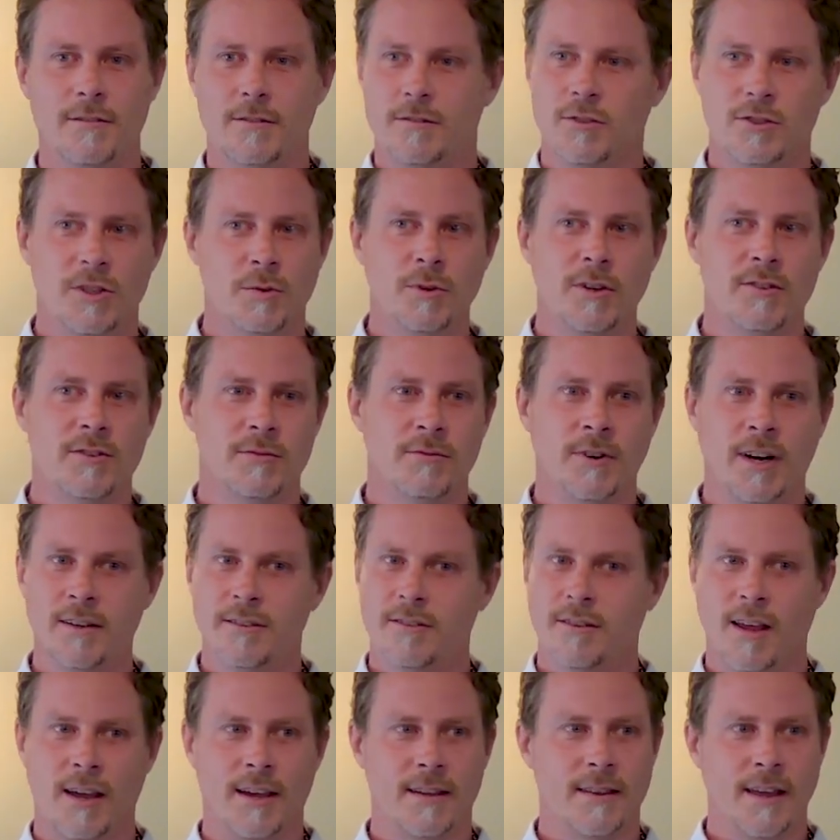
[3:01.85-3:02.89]
She wasn't raised
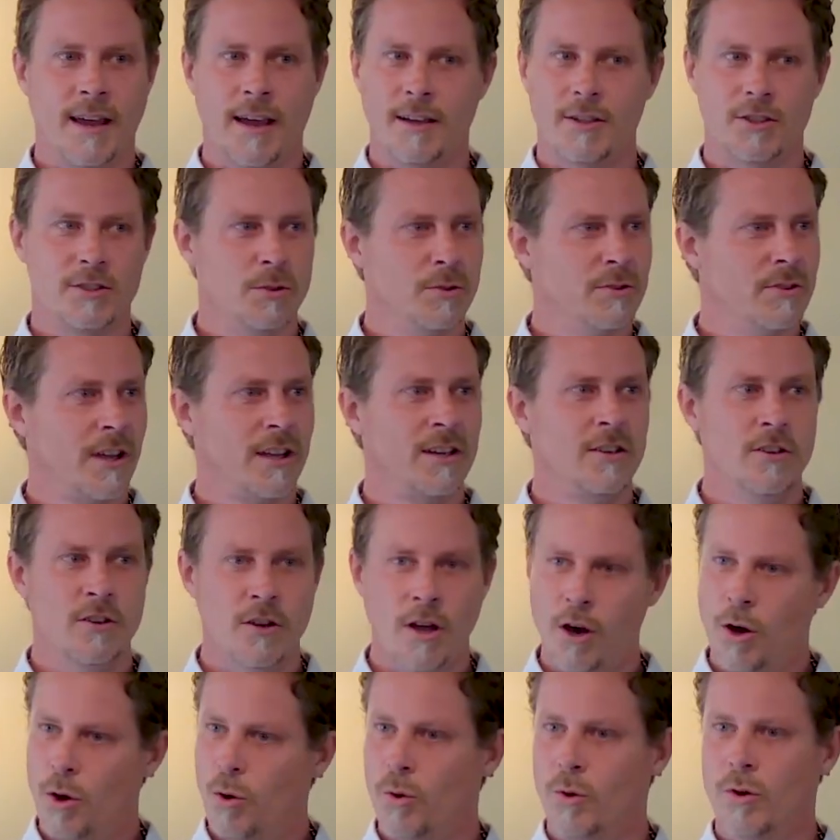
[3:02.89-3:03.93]
like that. She was like,
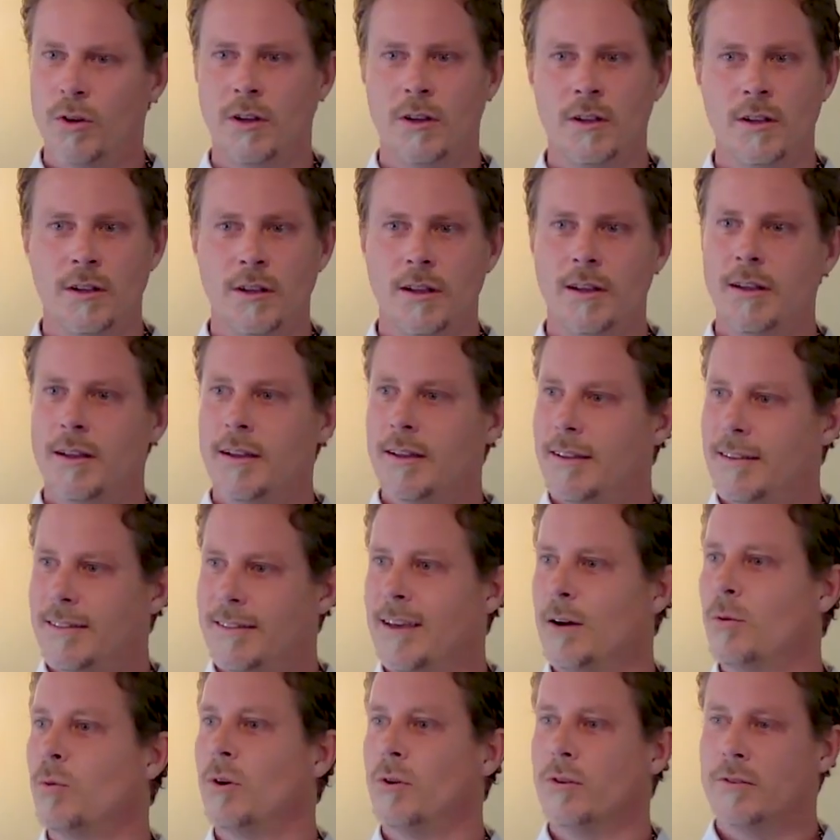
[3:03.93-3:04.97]
no,
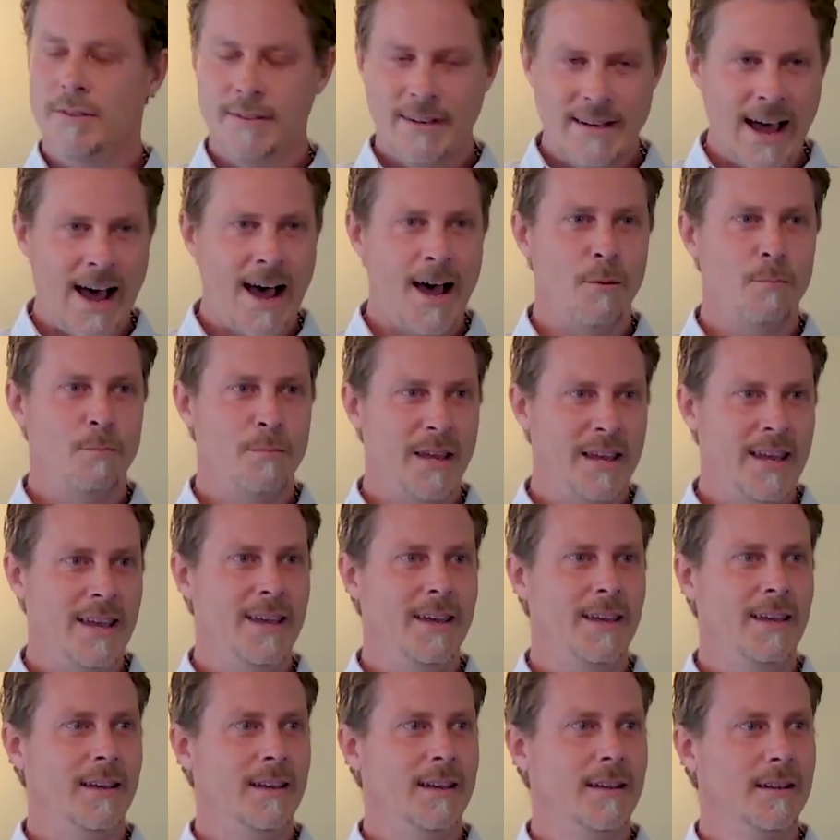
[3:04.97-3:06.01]
there will not
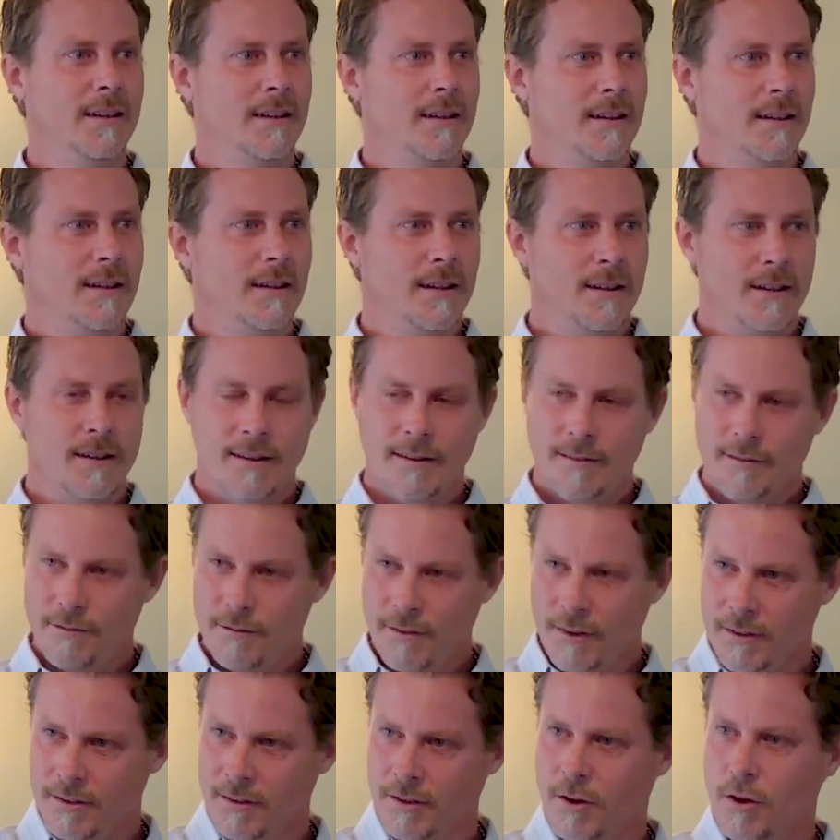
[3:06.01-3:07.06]
be
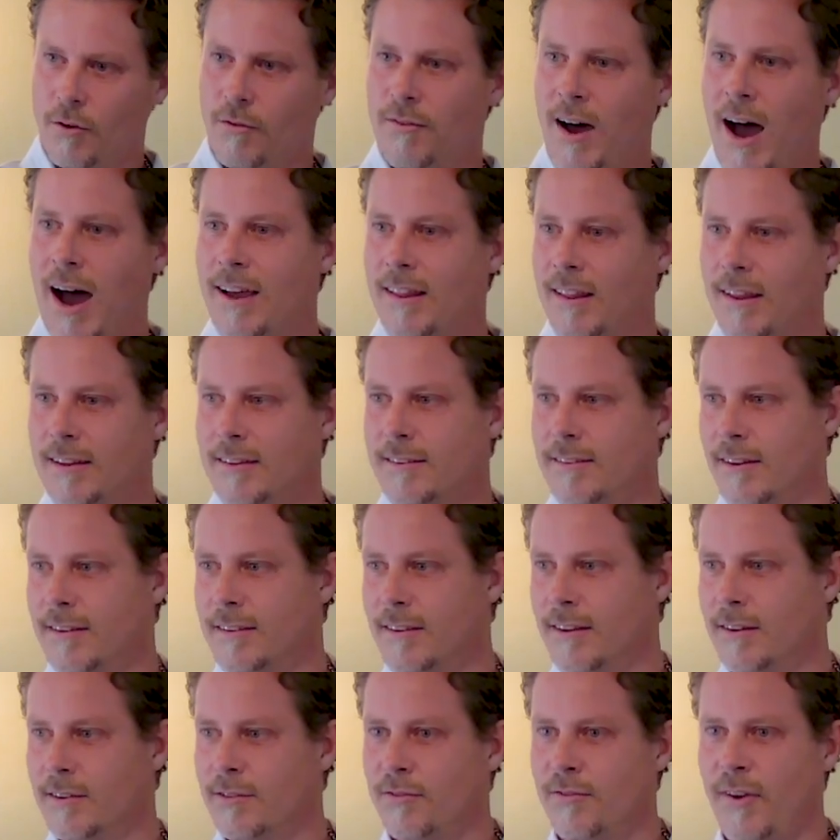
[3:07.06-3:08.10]
physical violence in
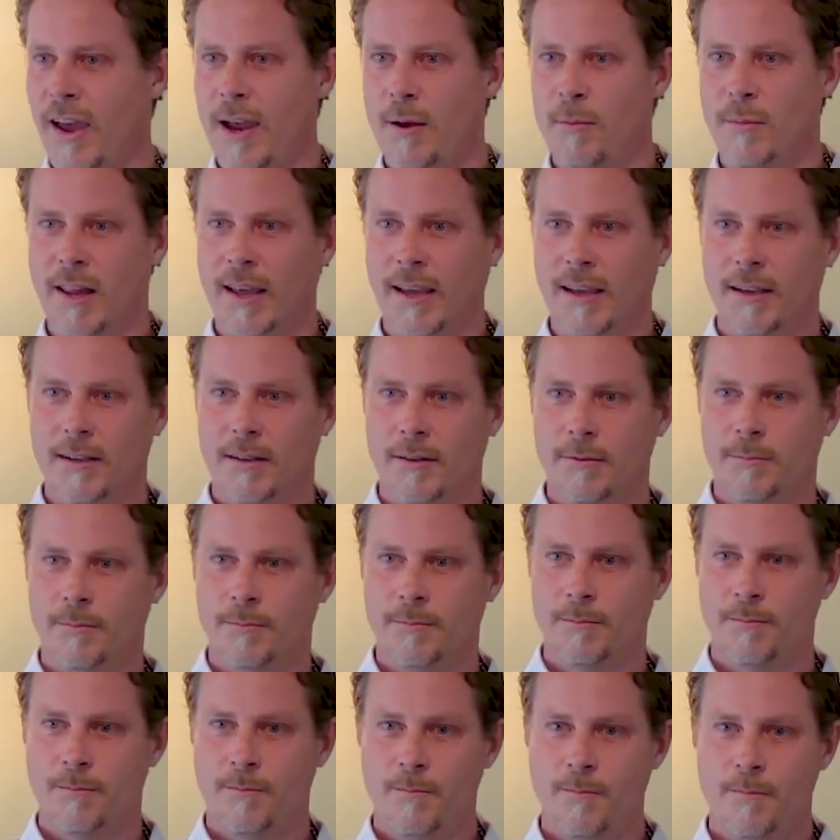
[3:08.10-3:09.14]
this family.
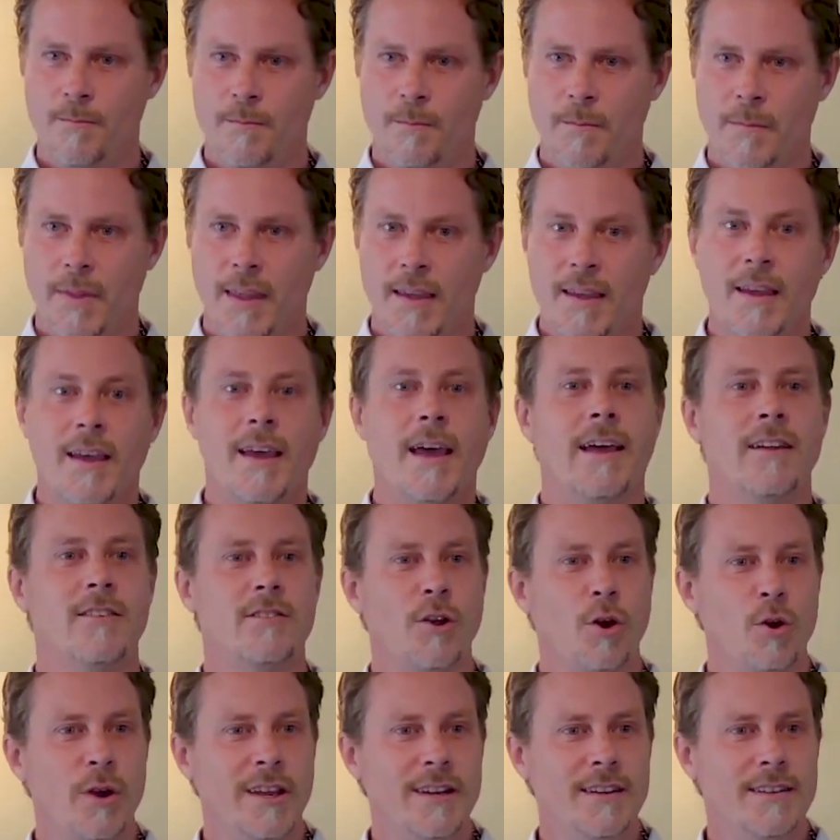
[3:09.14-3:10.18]
And so
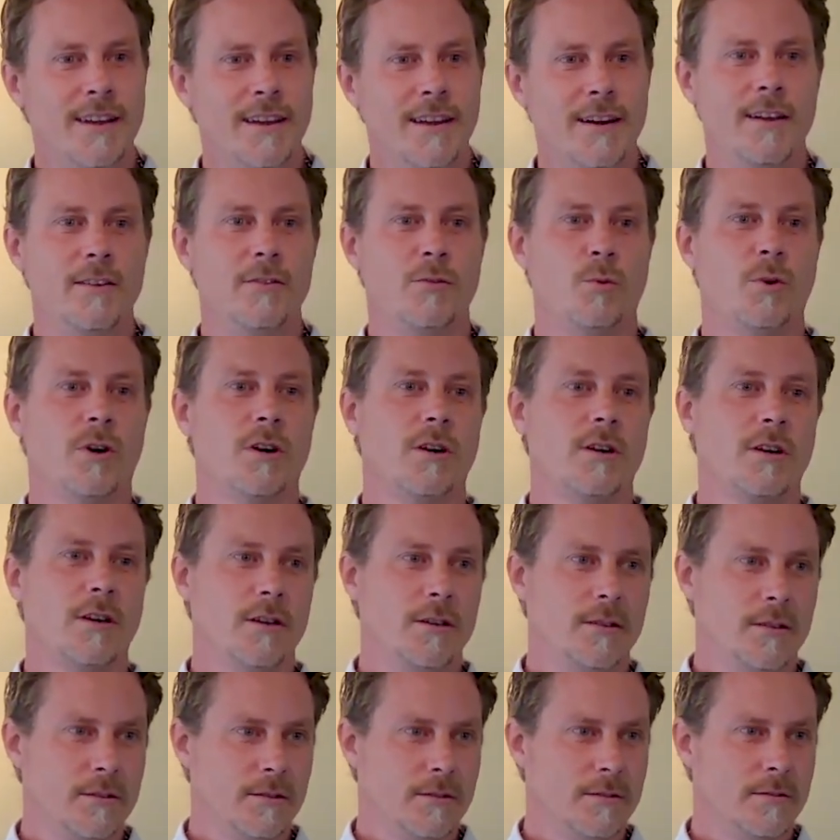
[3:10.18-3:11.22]
he did his work.
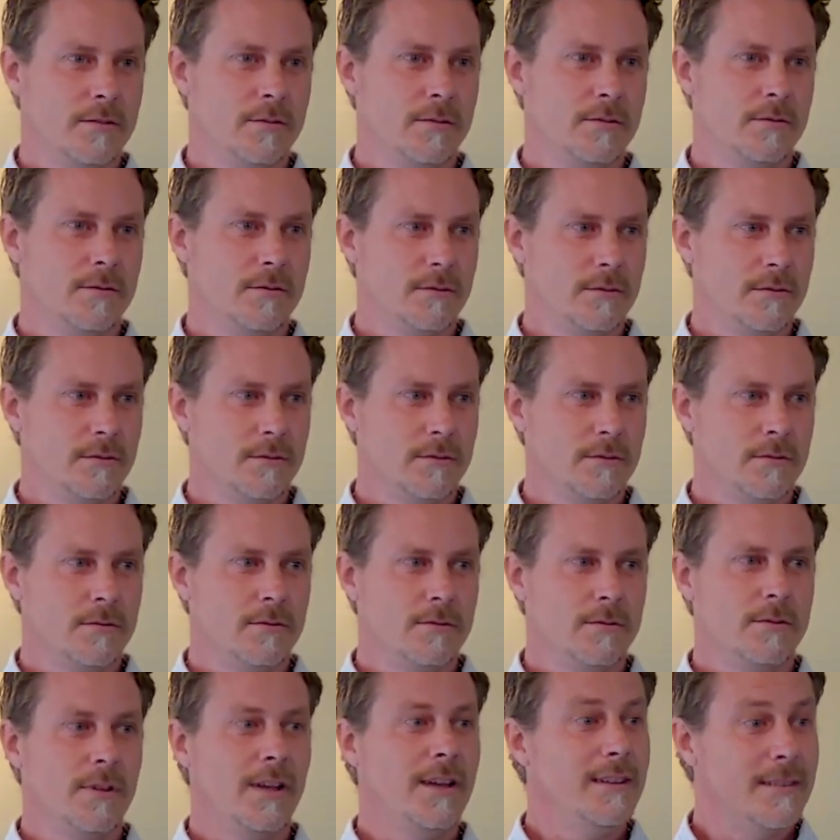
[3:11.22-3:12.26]

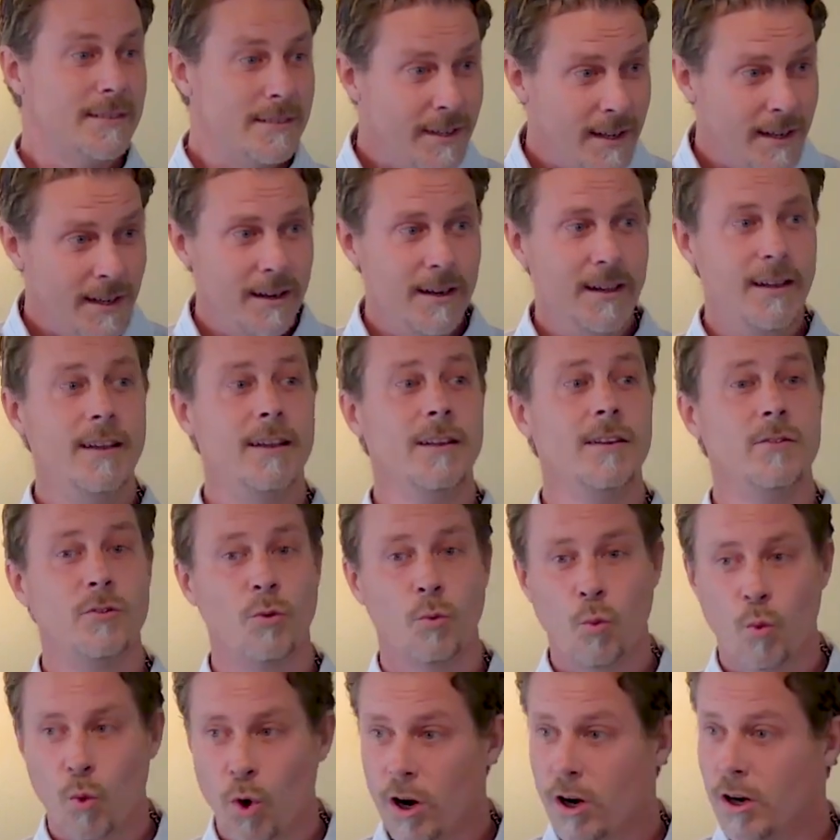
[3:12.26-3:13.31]
He did his
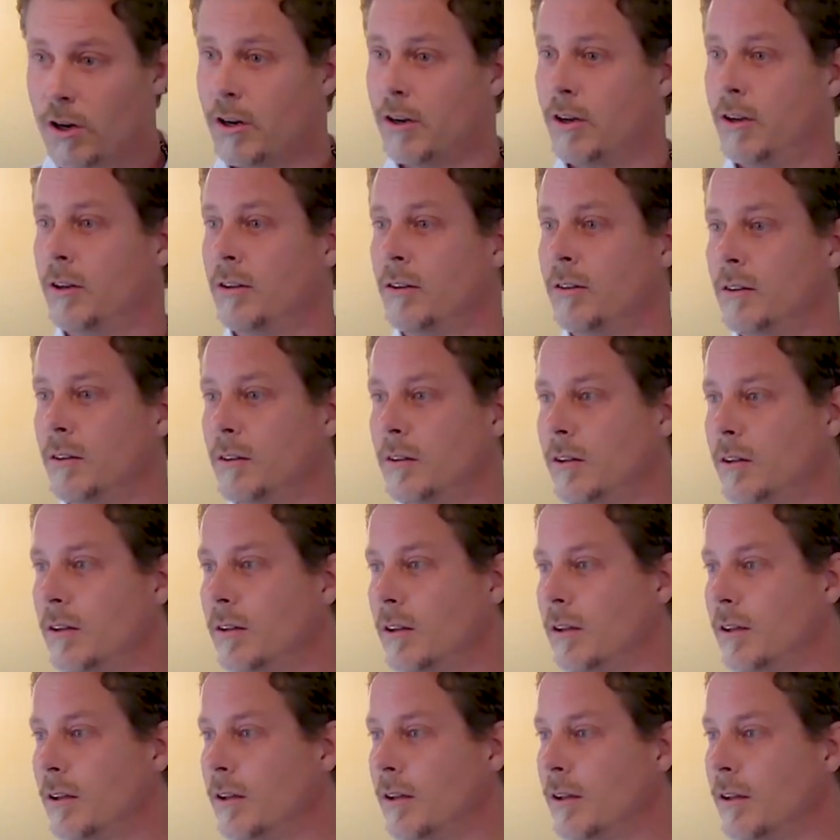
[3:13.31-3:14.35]
work.
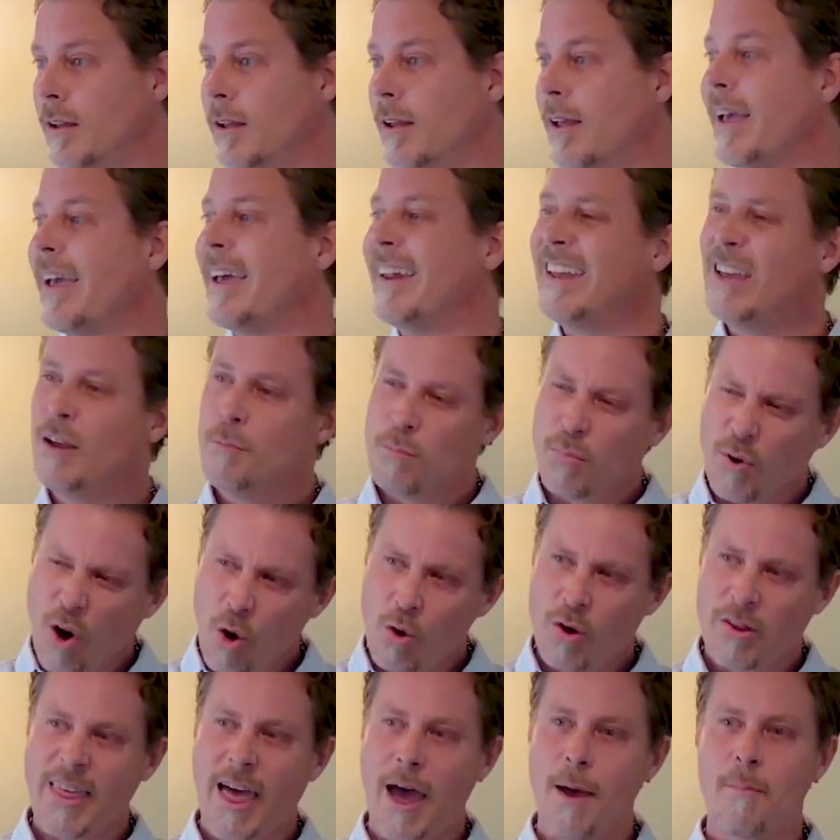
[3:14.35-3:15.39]
And he
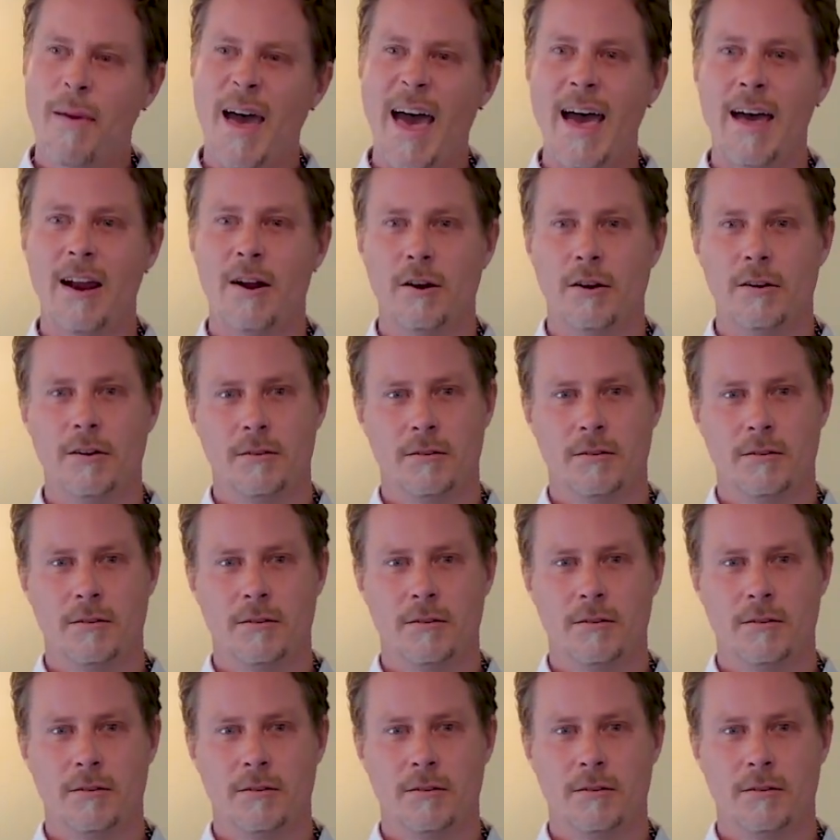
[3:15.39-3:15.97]
broke that pattern.